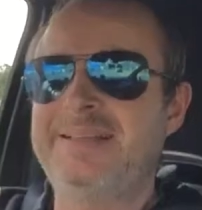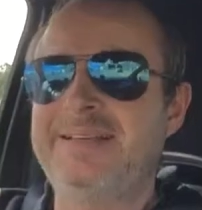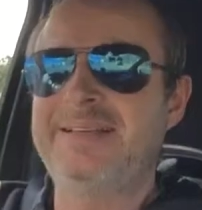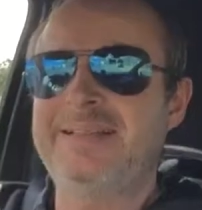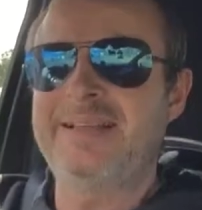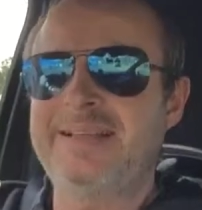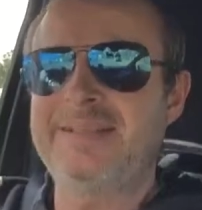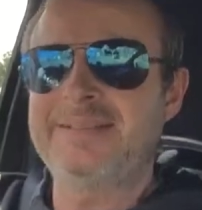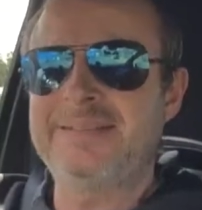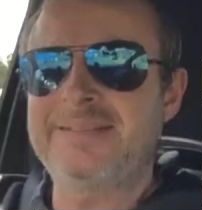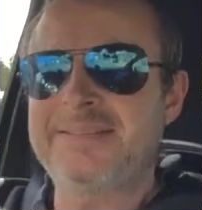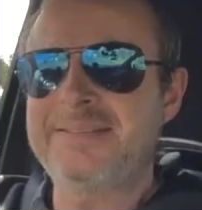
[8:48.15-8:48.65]

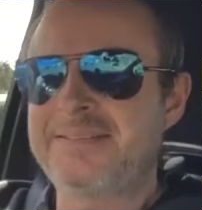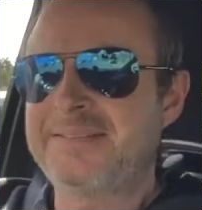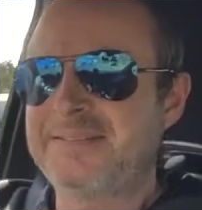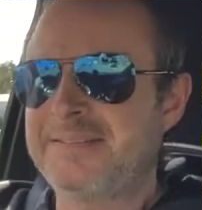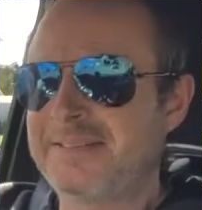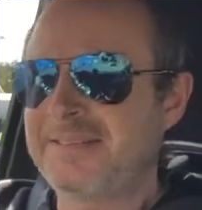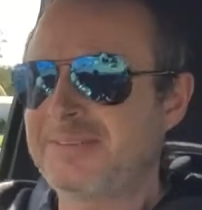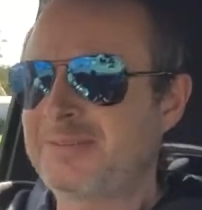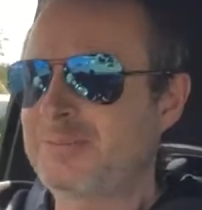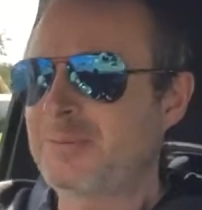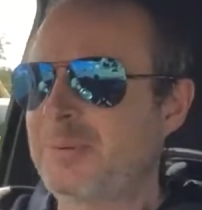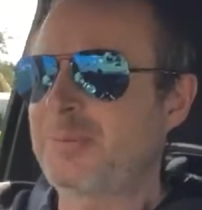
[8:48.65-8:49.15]
That's
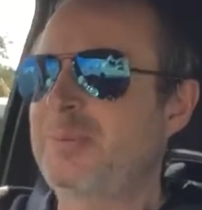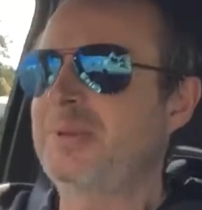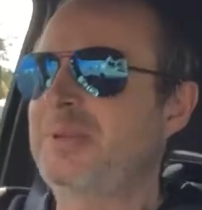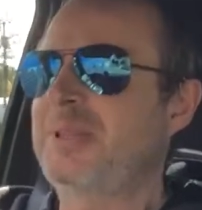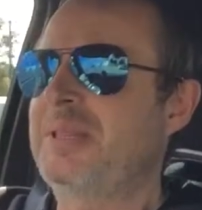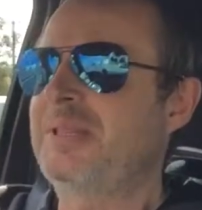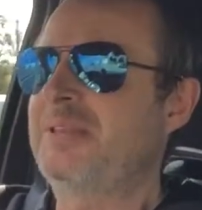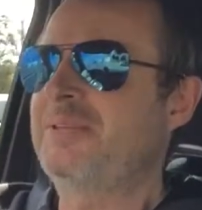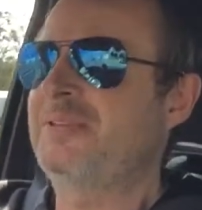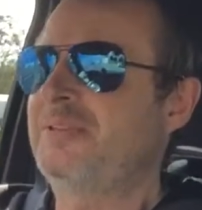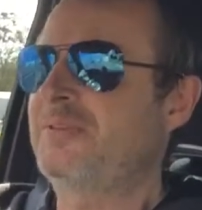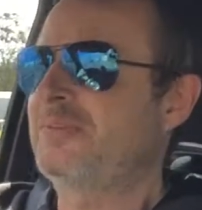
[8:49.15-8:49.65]
probably the
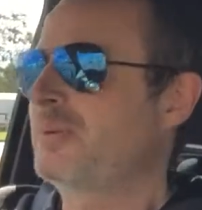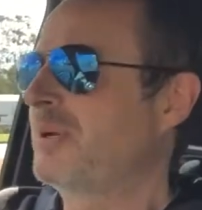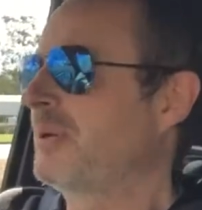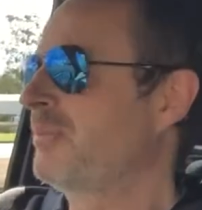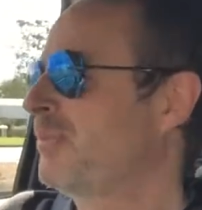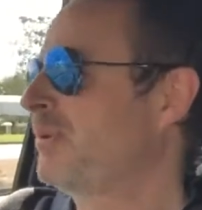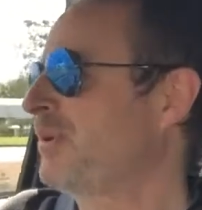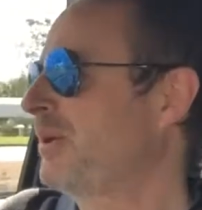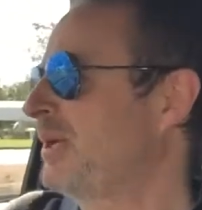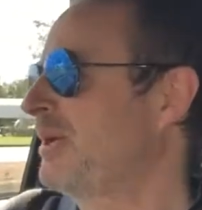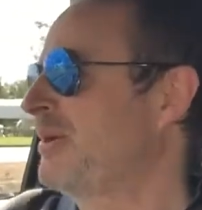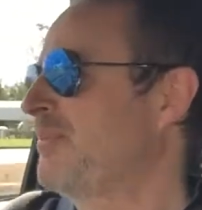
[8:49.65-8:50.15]
easiest way of
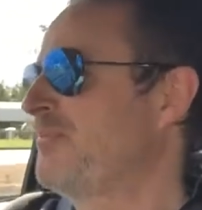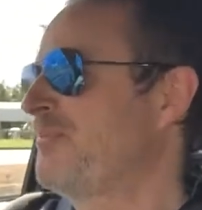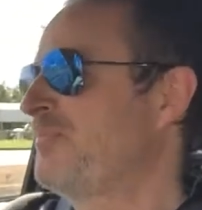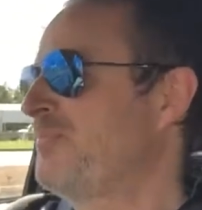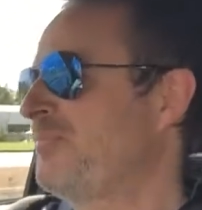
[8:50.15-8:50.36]
putting it.